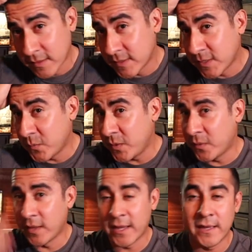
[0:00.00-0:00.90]
Some
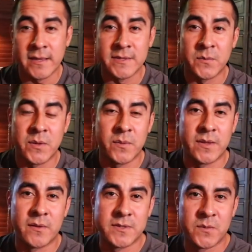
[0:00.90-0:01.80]
people like it, some people
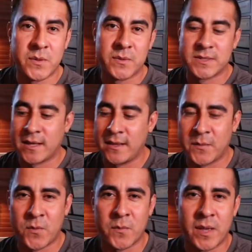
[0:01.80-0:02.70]
don't. Some people say I
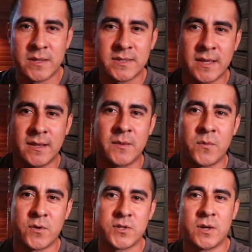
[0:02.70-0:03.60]
look more Mexican, look
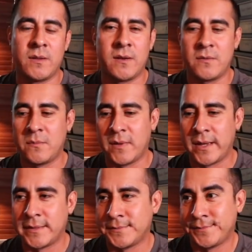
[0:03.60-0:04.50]
more cholo,
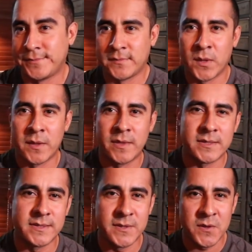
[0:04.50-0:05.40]
but
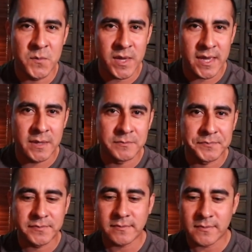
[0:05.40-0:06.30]
this is the new me.
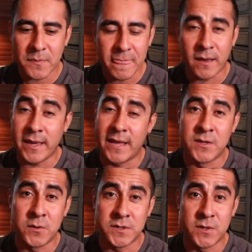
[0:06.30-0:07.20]
Yeah,
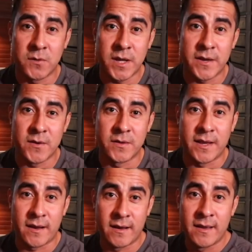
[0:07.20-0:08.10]
don't so don't cut your own
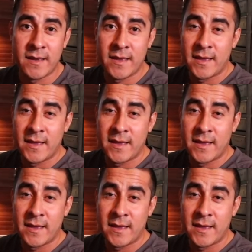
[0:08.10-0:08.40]
hair.